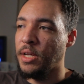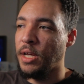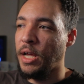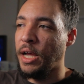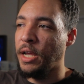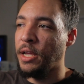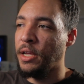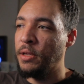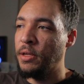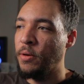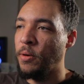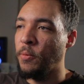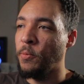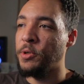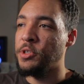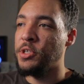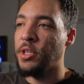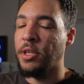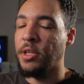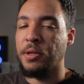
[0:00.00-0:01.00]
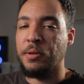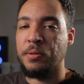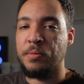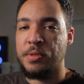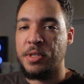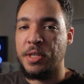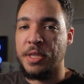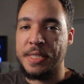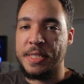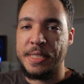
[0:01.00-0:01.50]
I went to
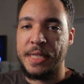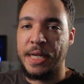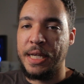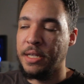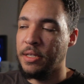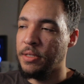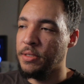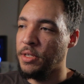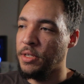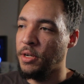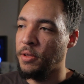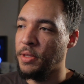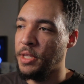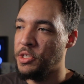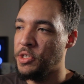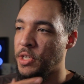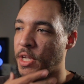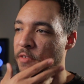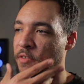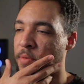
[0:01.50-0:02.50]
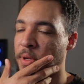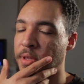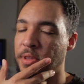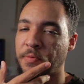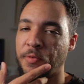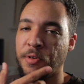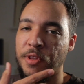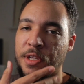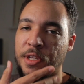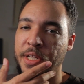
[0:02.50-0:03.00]
the site, that you gave me
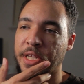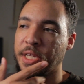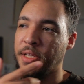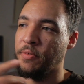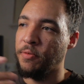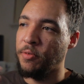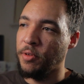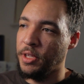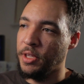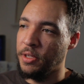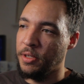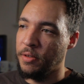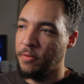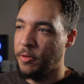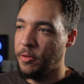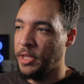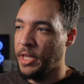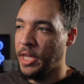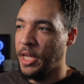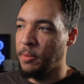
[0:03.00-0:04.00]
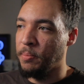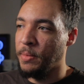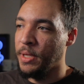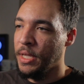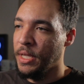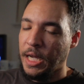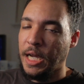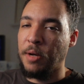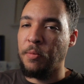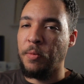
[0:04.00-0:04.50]
for the link for the game,
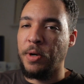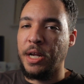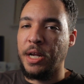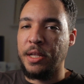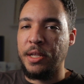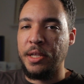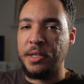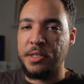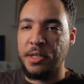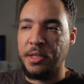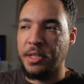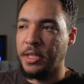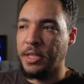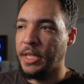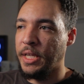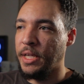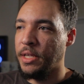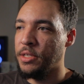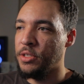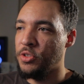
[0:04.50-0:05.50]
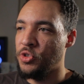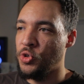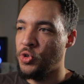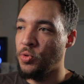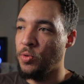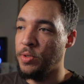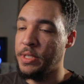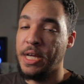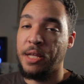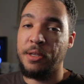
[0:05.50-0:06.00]
and when I clicked on the link
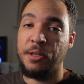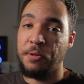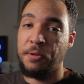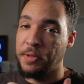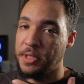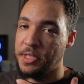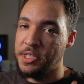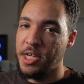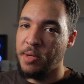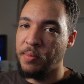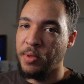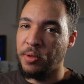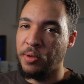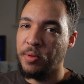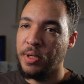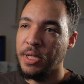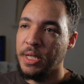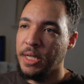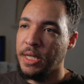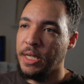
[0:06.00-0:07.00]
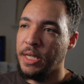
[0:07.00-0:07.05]
to download the demo,